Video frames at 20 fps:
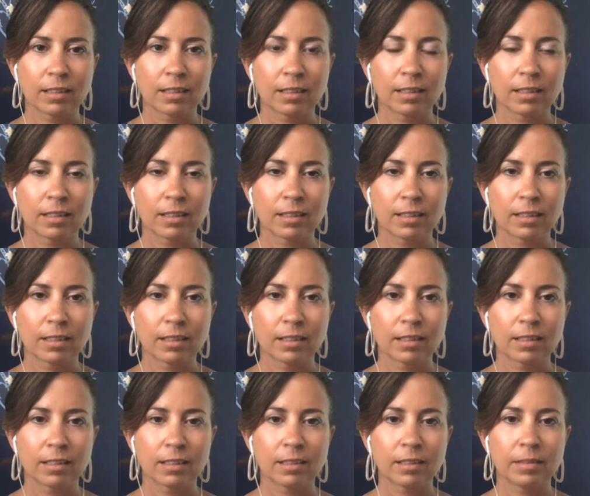
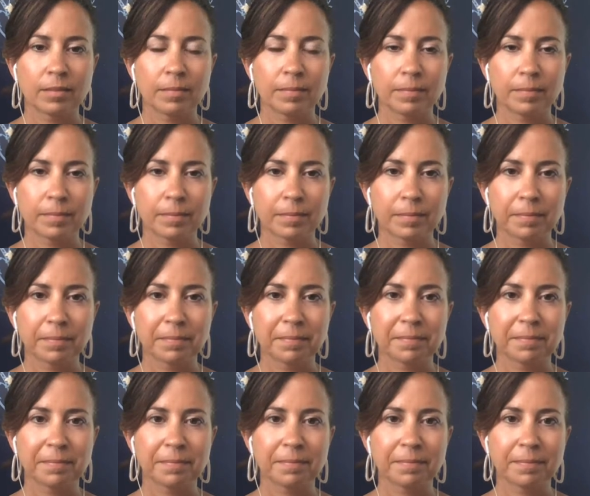
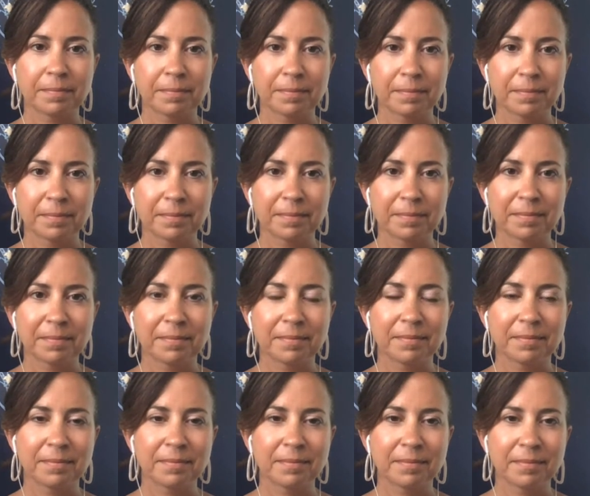
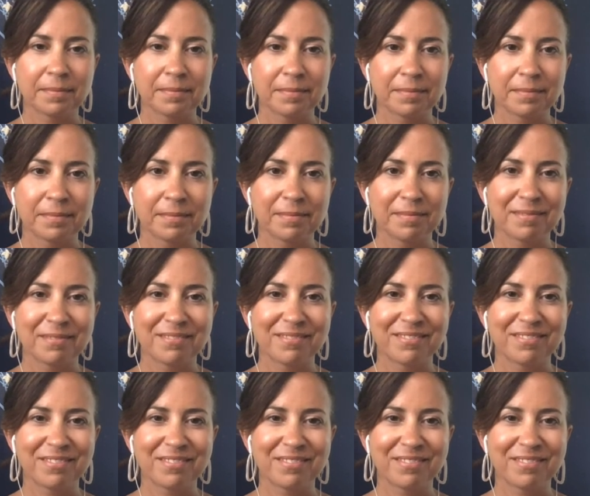(not speaking)